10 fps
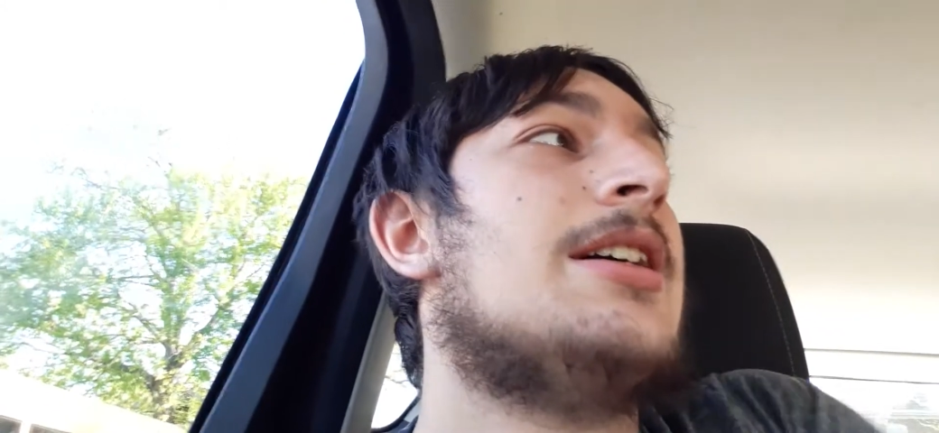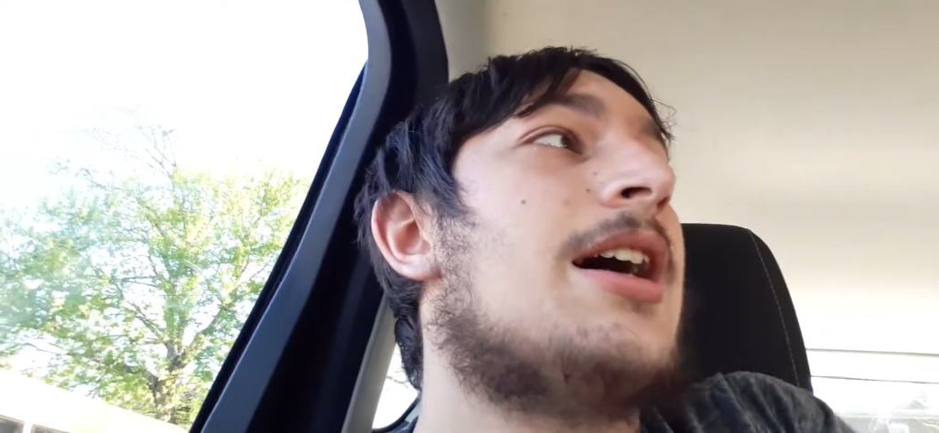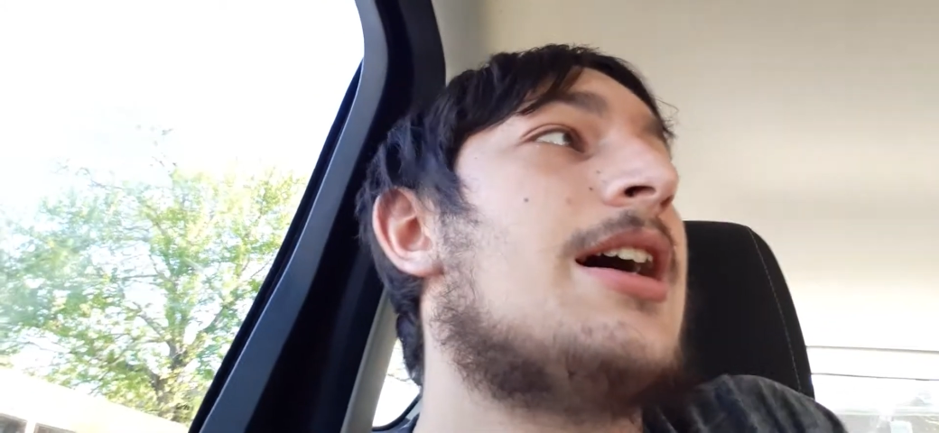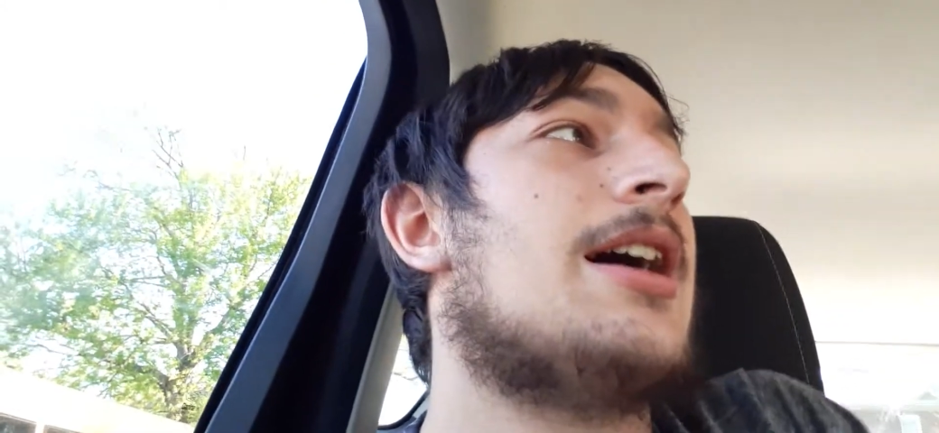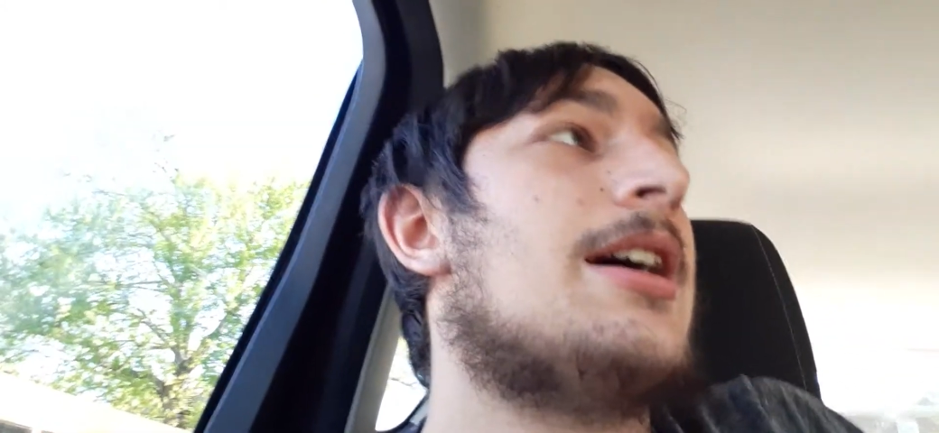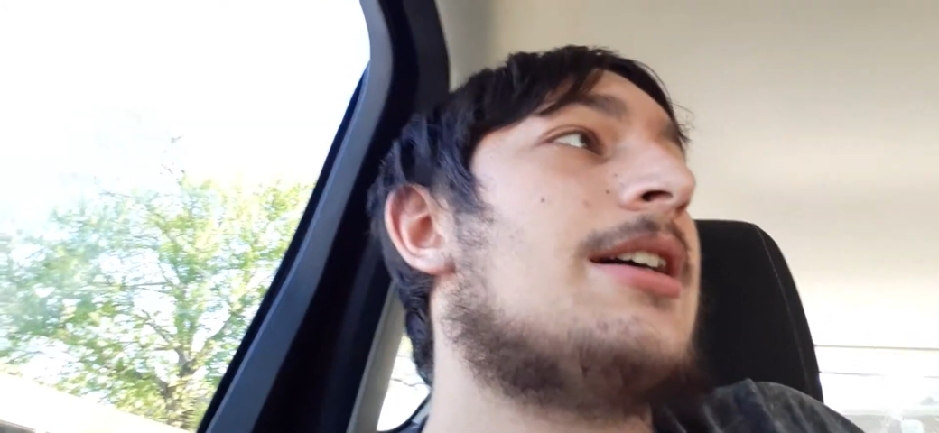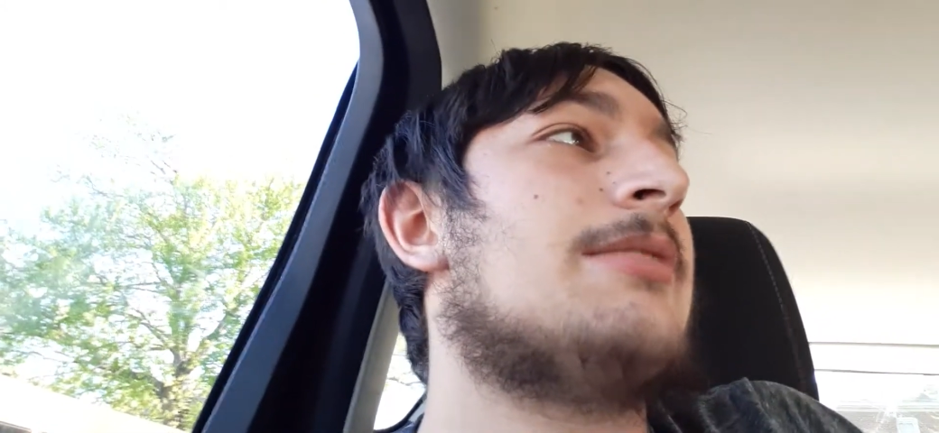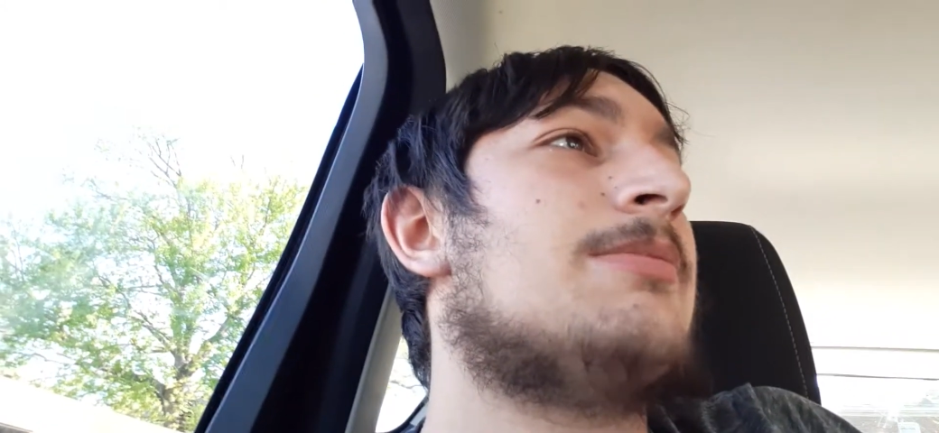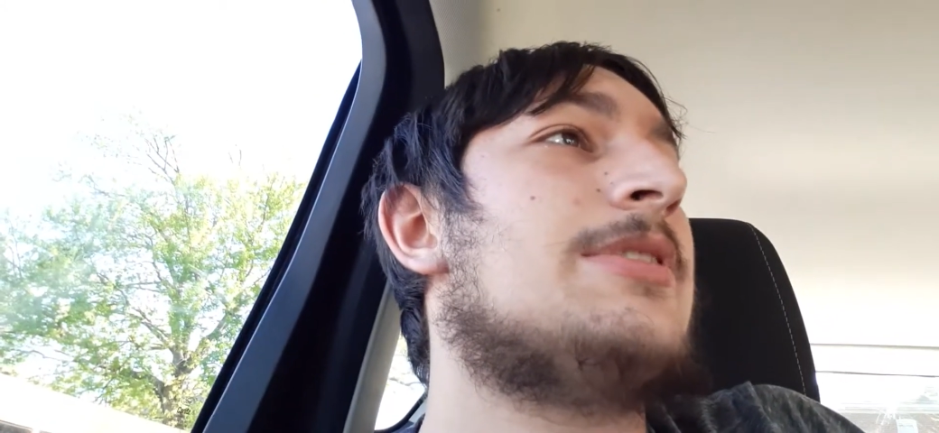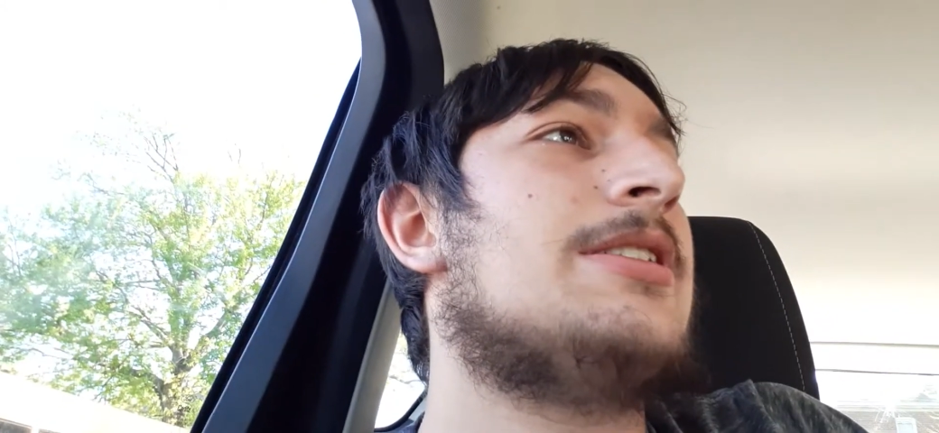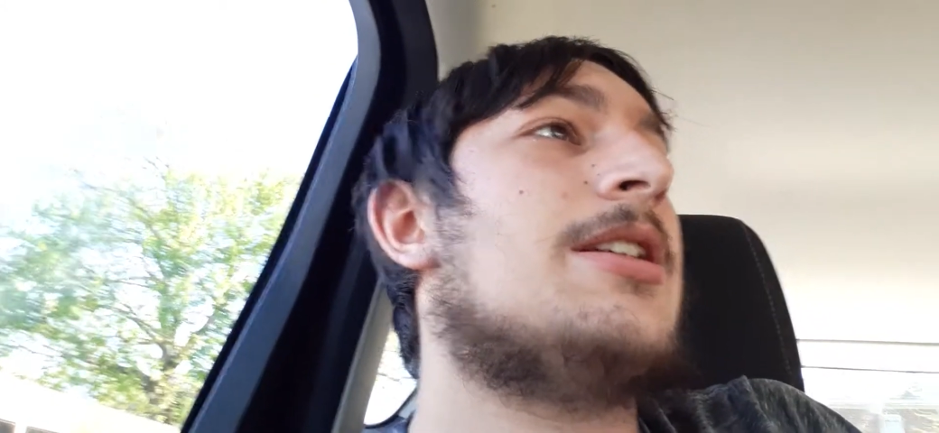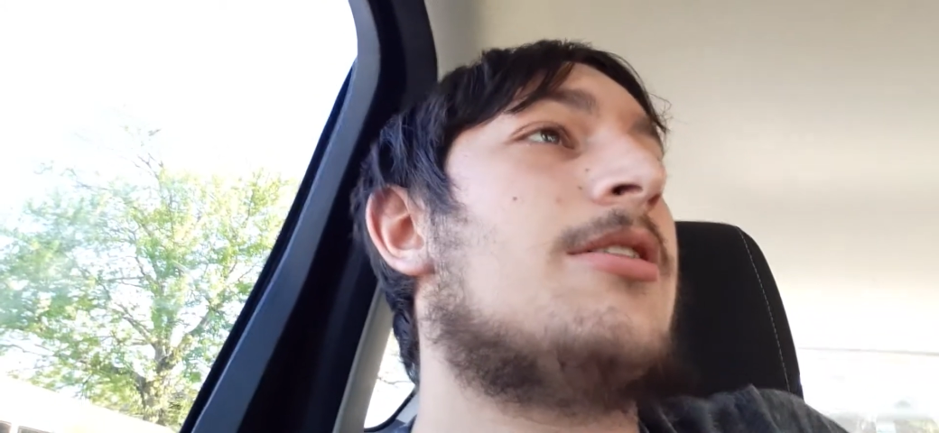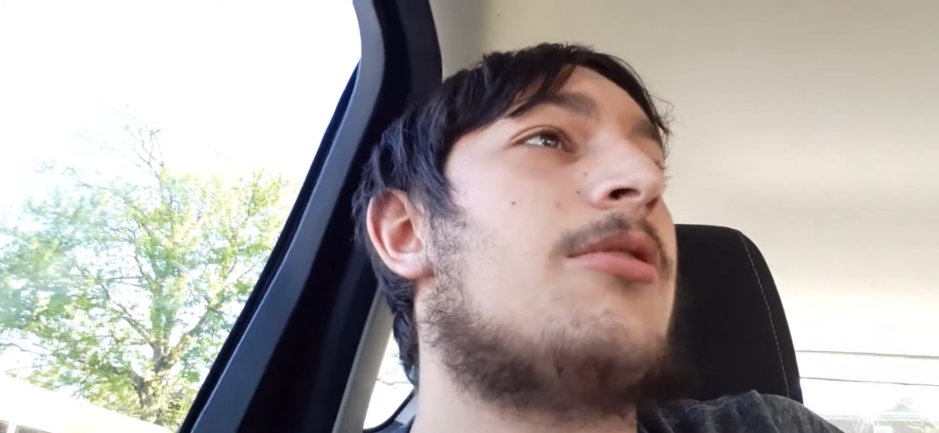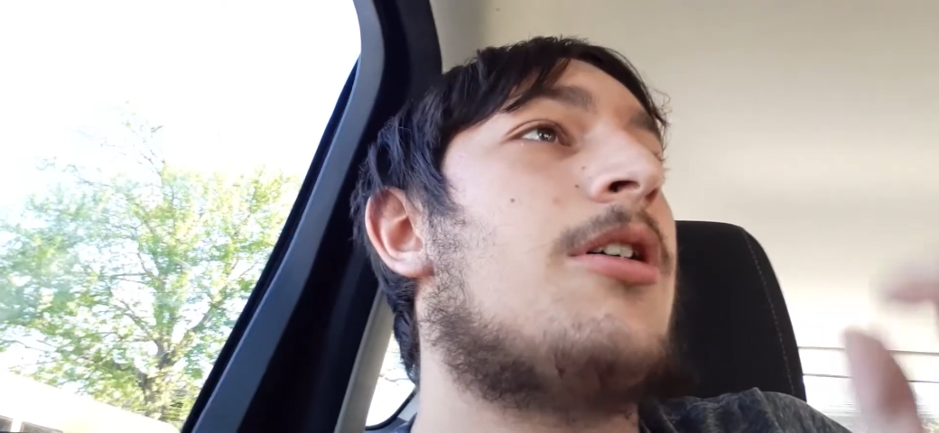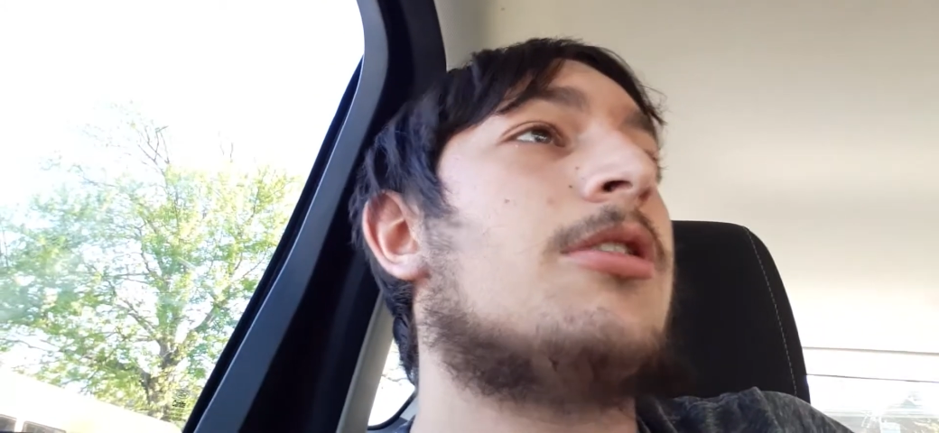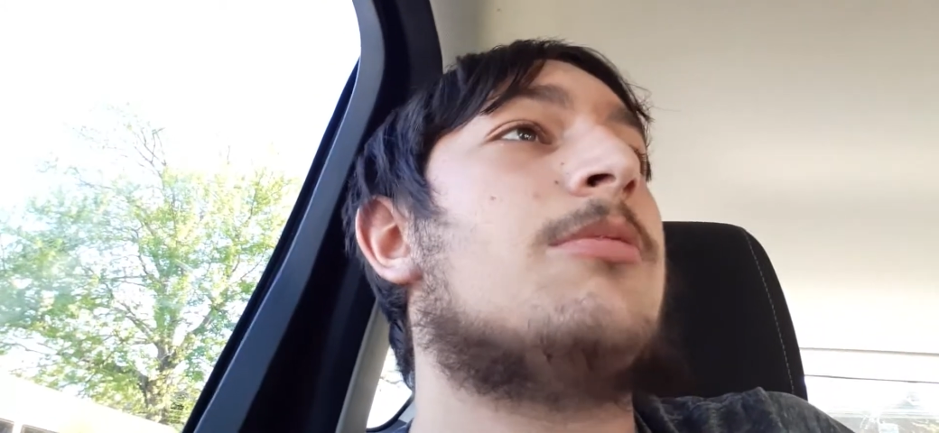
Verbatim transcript: uh, you know, all the